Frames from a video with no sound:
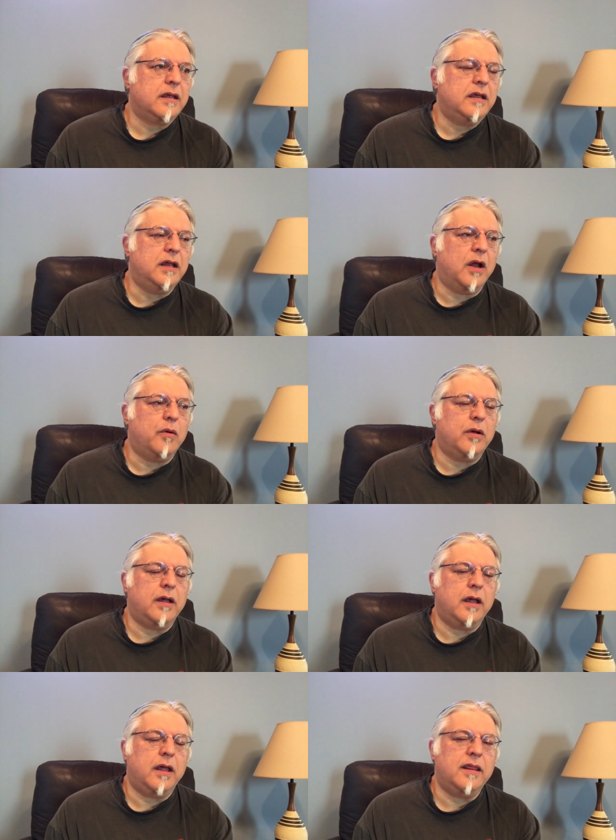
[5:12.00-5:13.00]
you know,
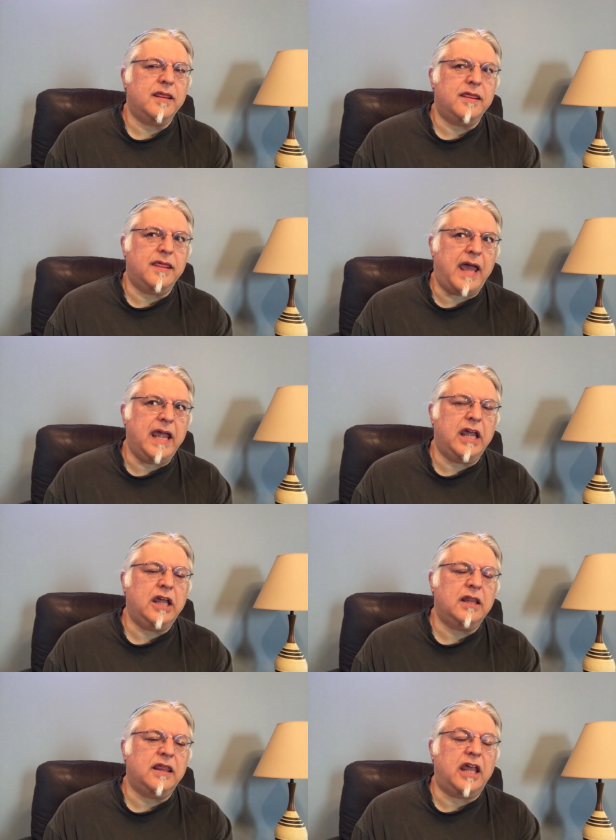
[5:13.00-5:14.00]

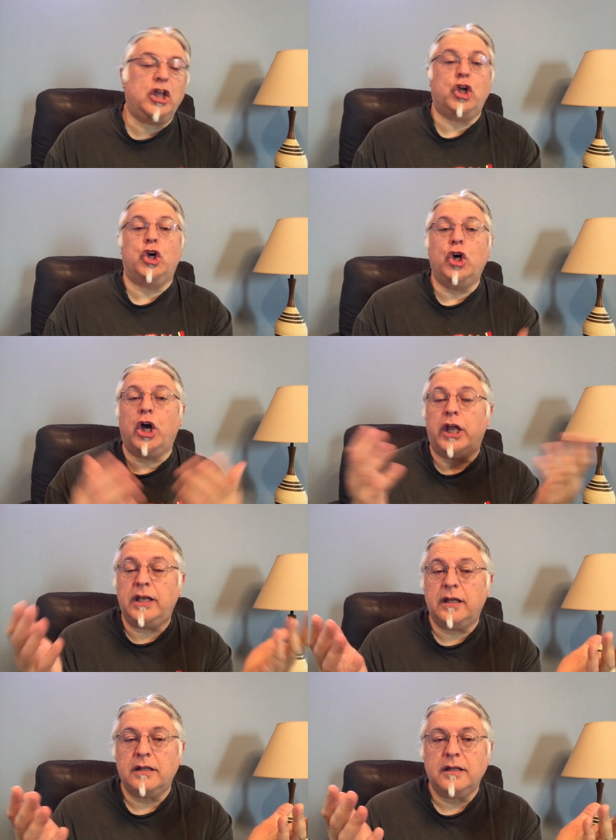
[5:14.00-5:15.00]
they
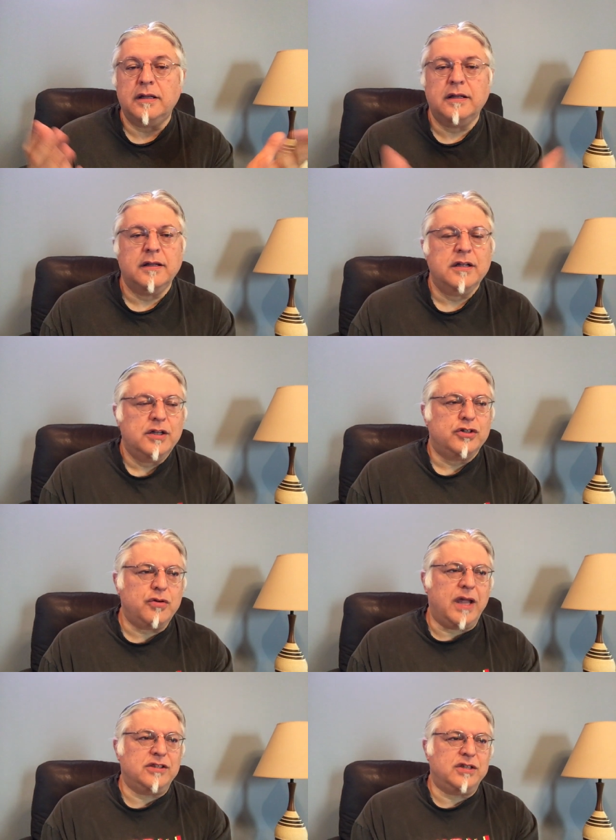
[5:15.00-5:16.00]
could
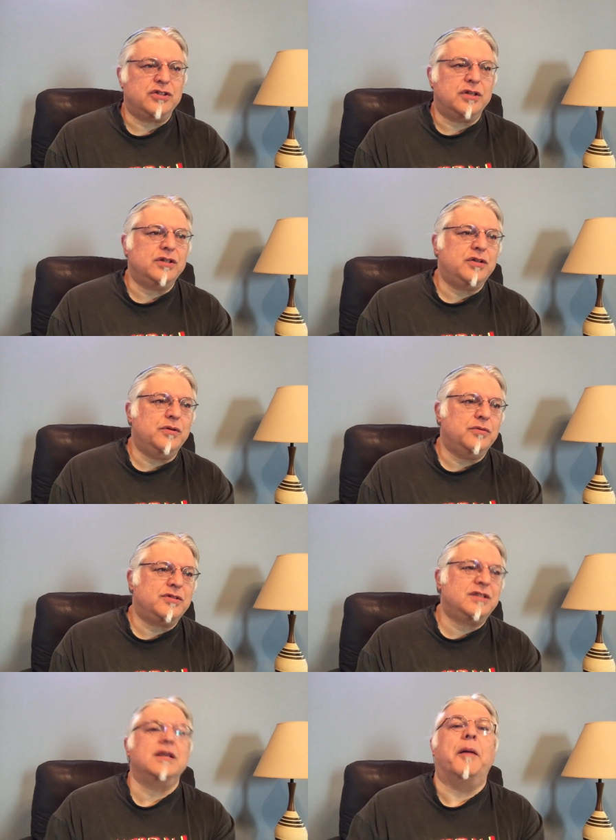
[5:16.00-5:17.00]
transition to
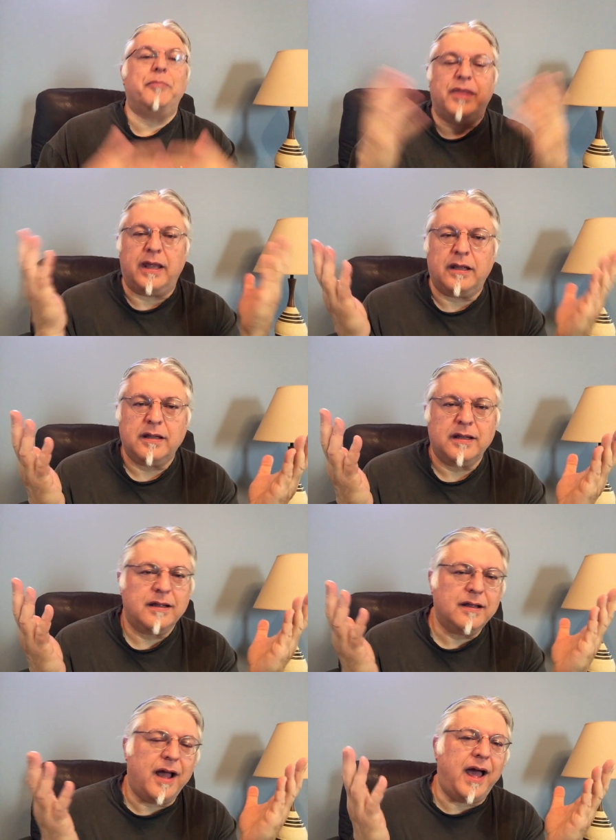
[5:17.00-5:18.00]
something.
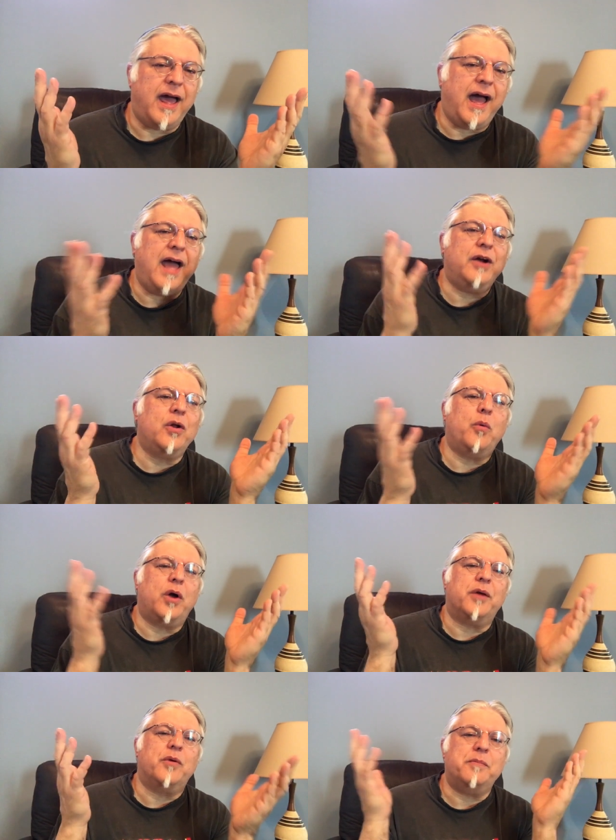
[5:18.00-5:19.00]
I don't know
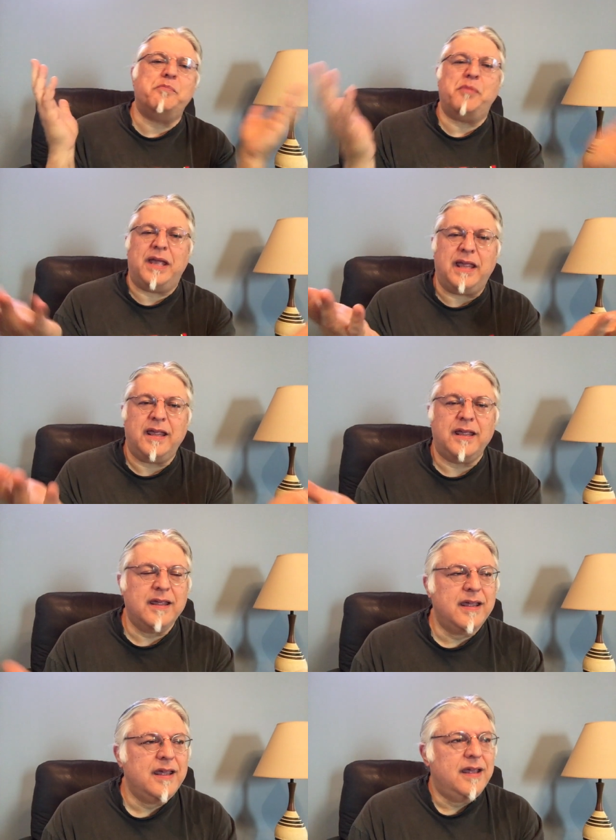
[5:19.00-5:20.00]
what it would be.
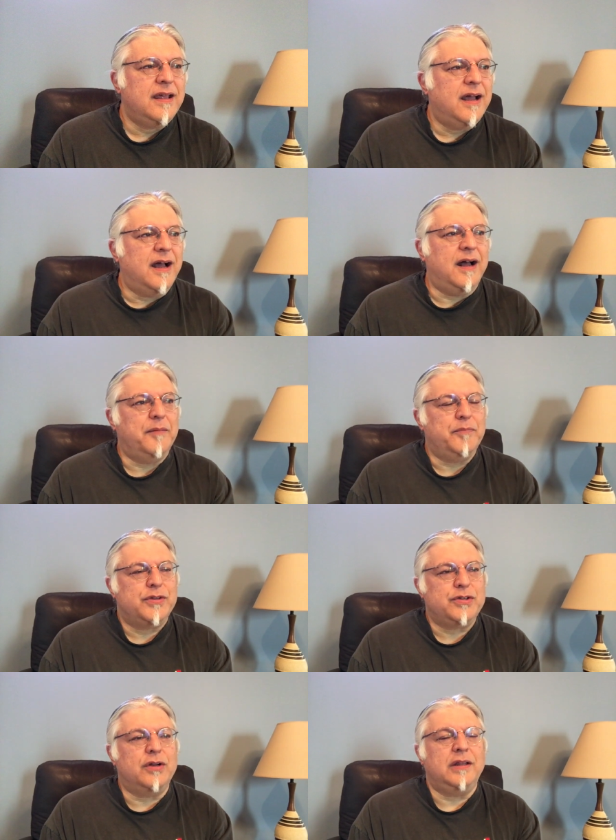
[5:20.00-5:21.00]

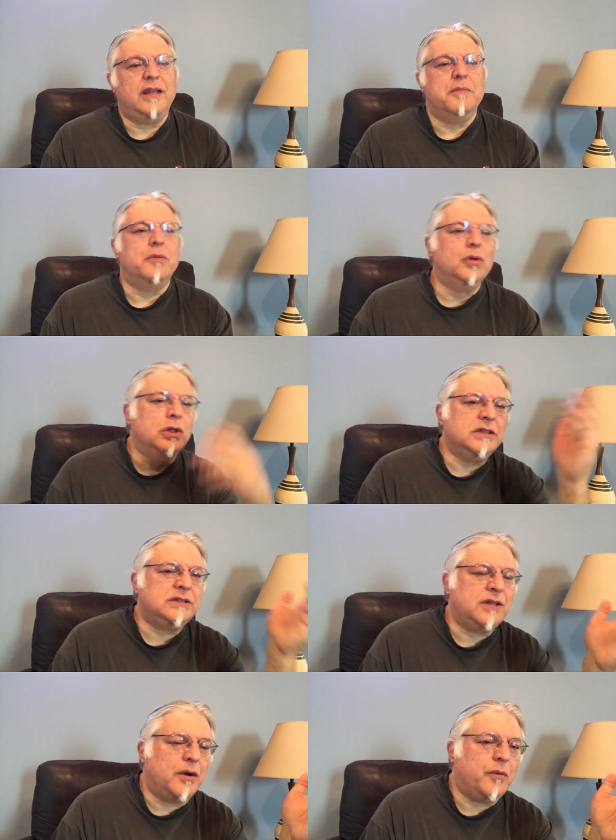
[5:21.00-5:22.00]
Certainly the mullahs
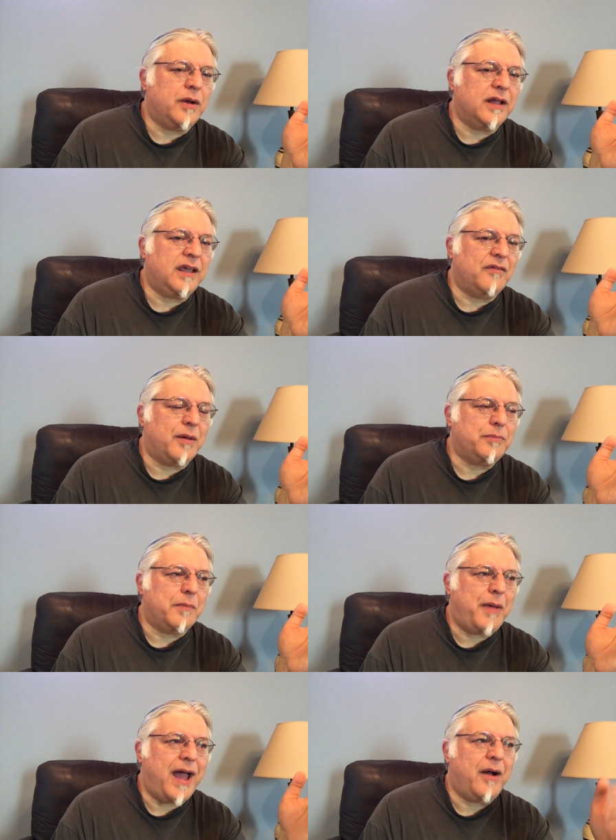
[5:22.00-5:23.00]
don't want to give up the
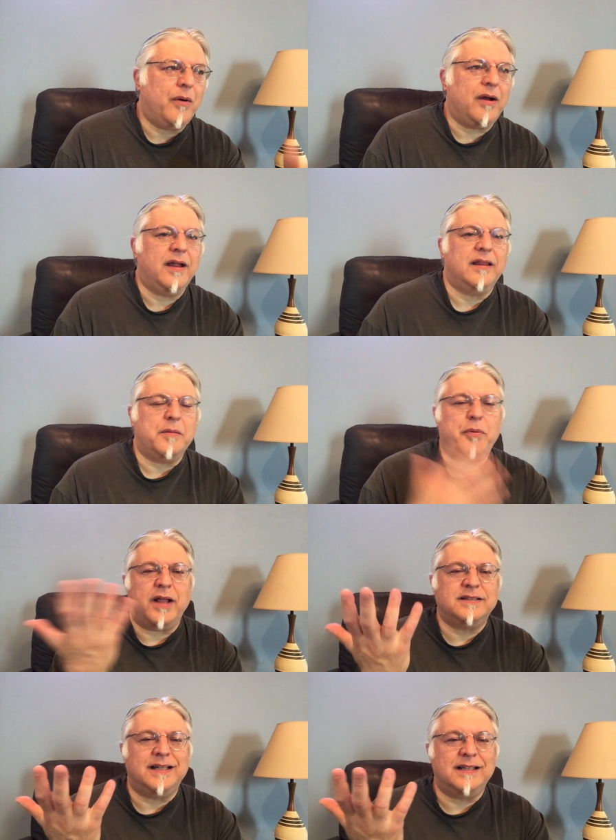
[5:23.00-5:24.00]
power, and the
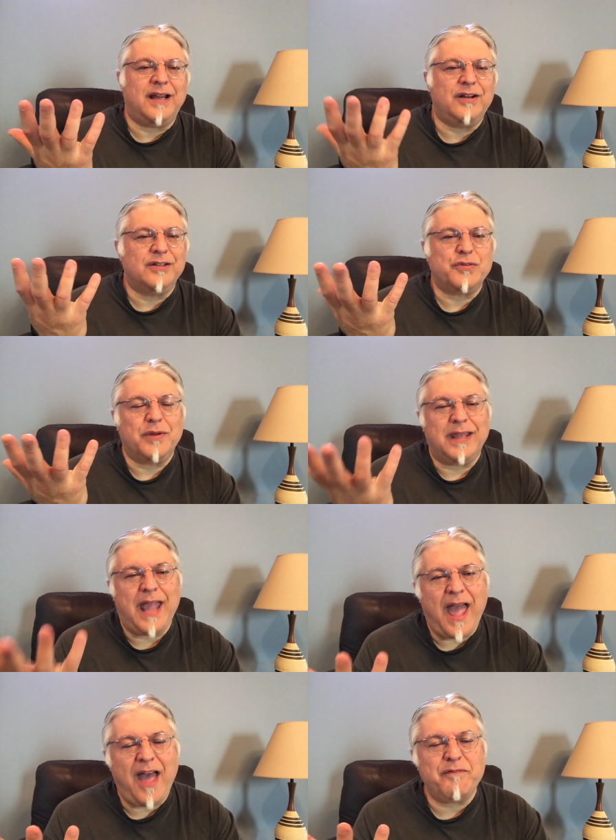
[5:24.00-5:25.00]
president there doesn't really
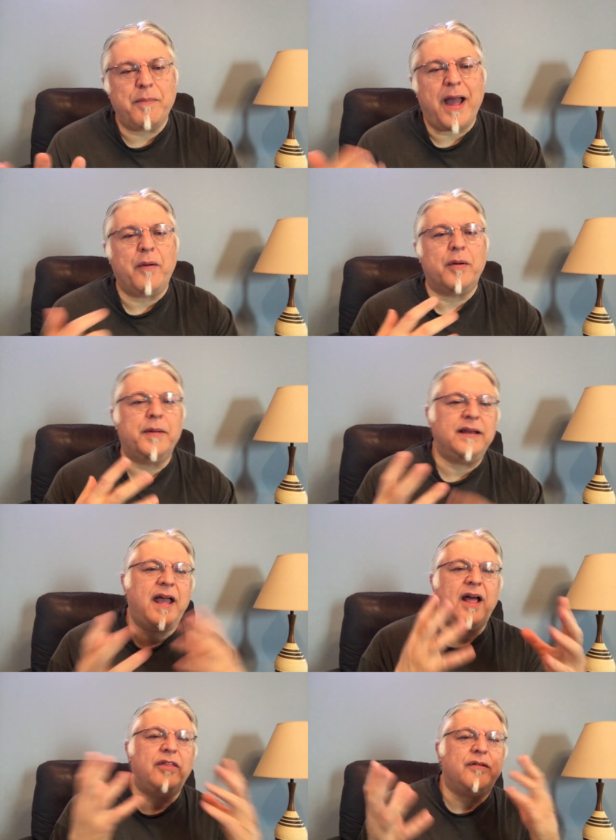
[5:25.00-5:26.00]
have power, but
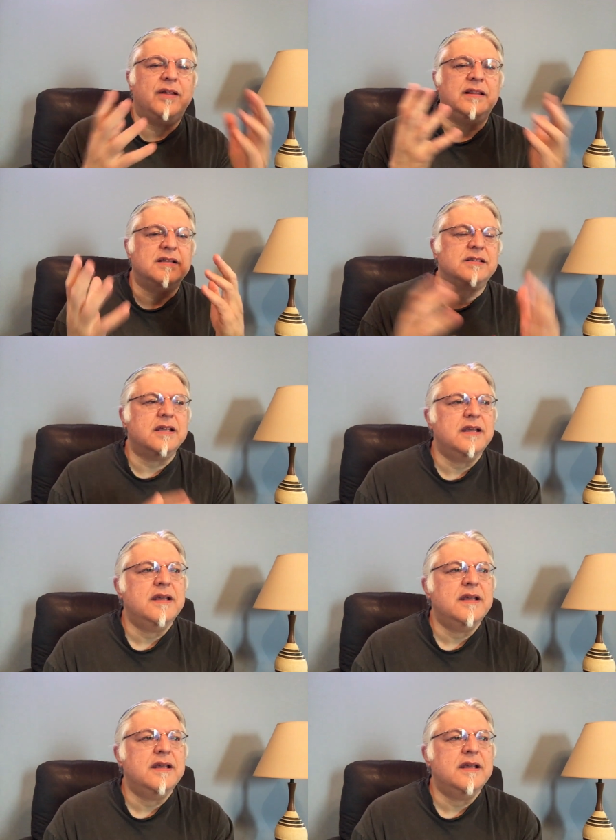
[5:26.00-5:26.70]
now they're in this